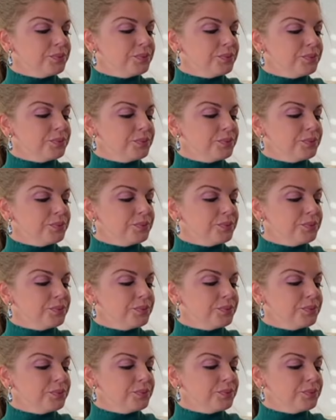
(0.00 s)

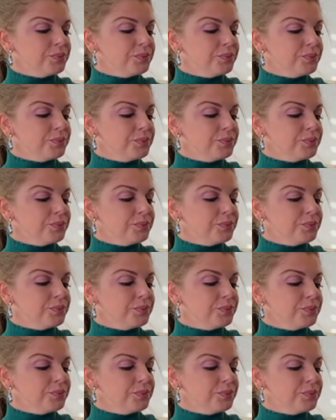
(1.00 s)

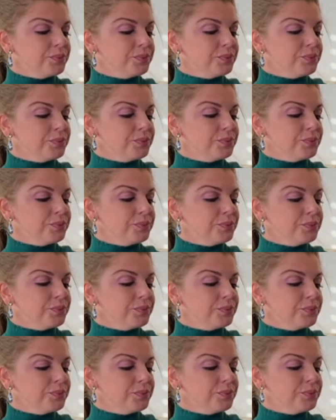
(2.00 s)

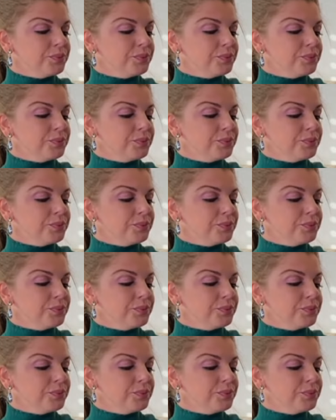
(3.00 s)
(silent)